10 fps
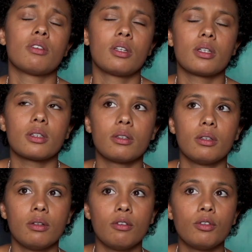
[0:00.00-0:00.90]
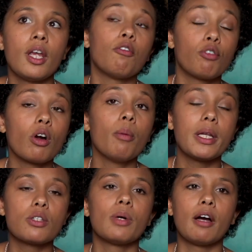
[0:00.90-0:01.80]
I think, yeah, for our
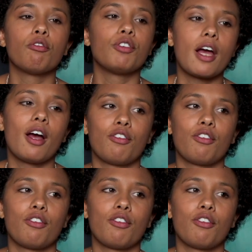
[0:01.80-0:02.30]
mental health, yeah,